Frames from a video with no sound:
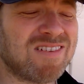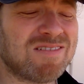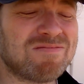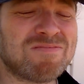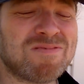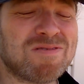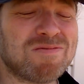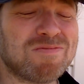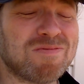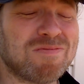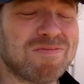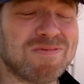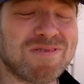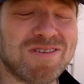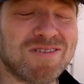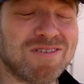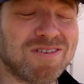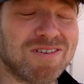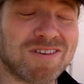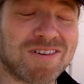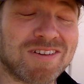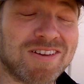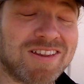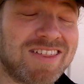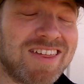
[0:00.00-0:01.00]
Probably
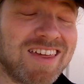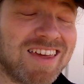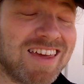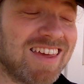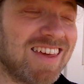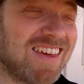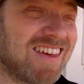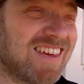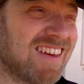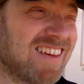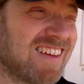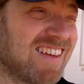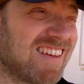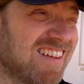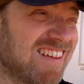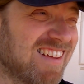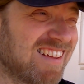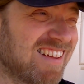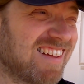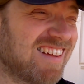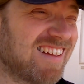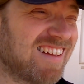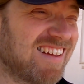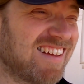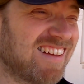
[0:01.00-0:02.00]
not, actually.
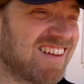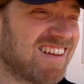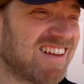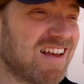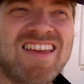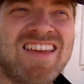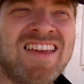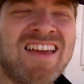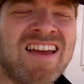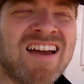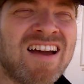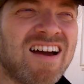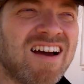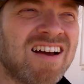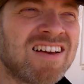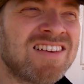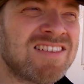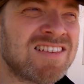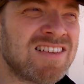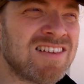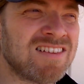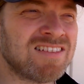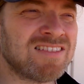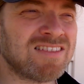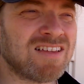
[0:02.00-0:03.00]
Yeah, I'm
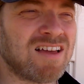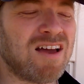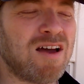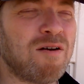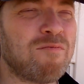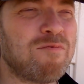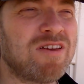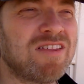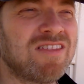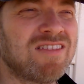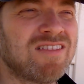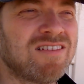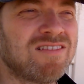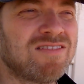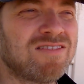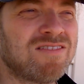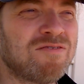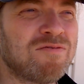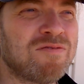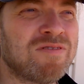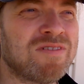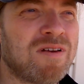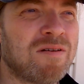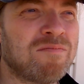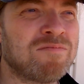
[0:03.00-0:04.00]
still going
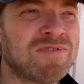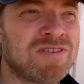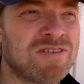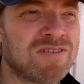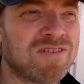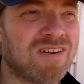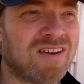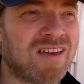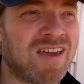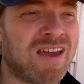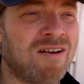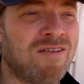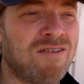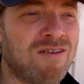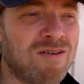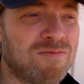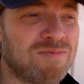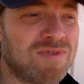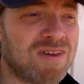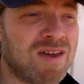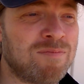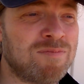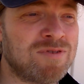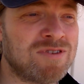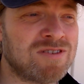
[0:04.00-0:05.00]
to carry on.
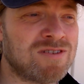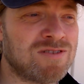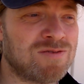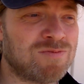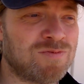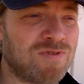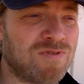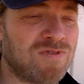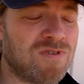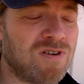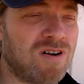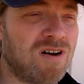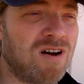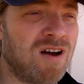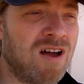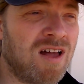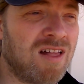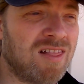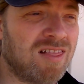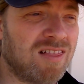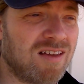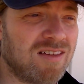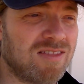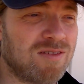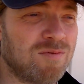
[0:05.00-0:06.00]
The episodes we've got,
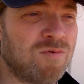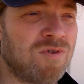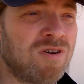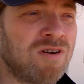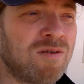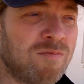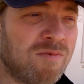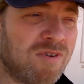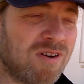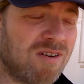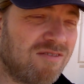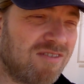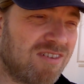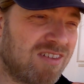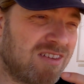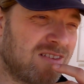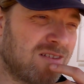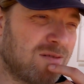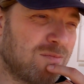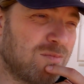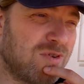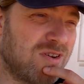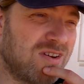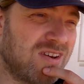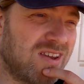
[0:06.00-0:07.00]
like the one I'm going to release
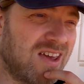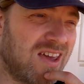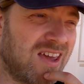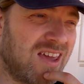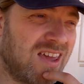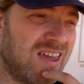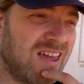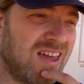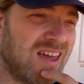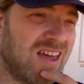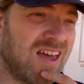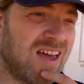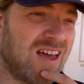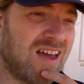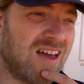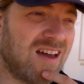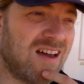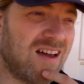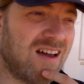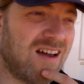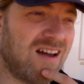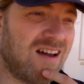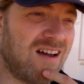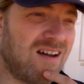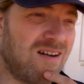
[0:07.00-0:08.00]
on Monday,
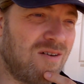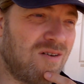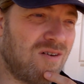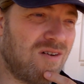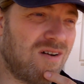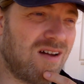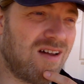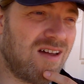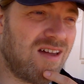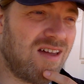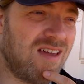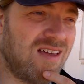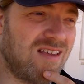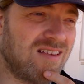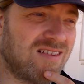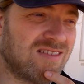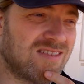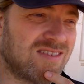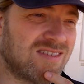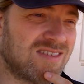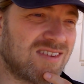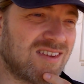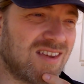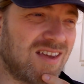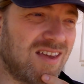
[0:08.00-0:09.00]

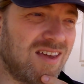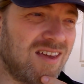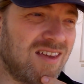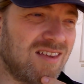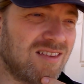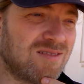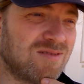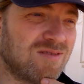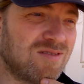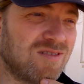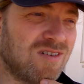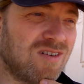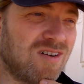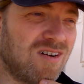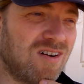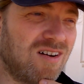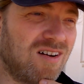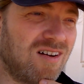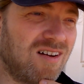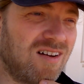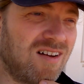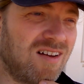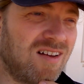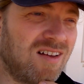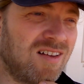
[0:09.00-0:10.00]
is not
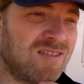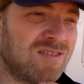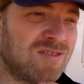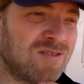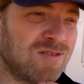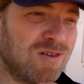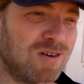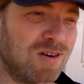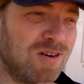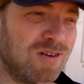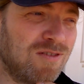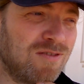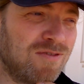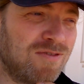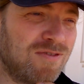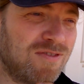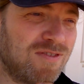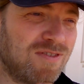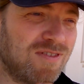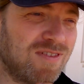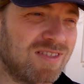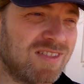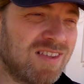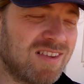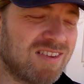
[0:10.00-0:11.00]
a sort of,
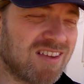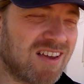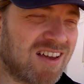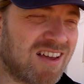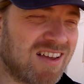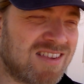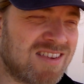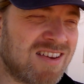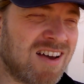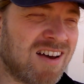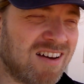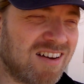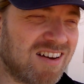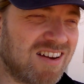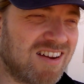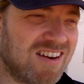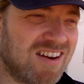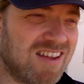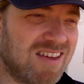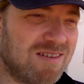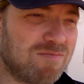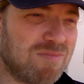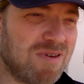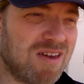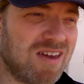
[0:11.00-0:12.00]
there's like a
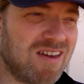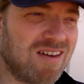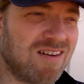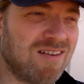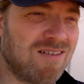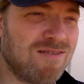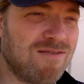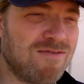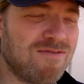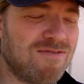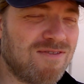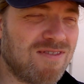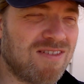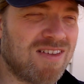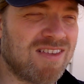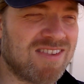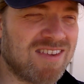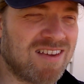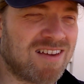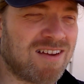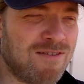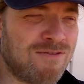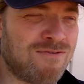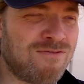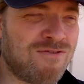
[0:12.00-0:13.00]
tiny bit of, there's
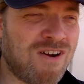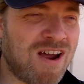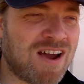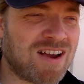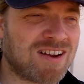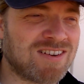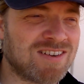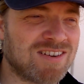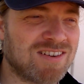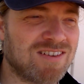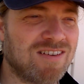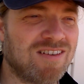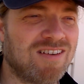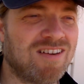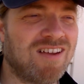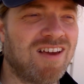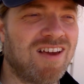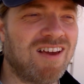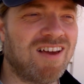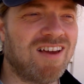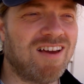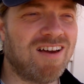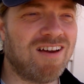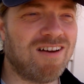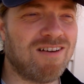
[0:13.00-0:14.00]
like a fraction
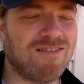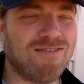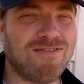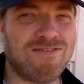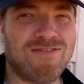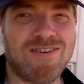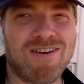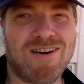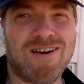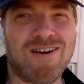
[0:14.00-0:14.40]
of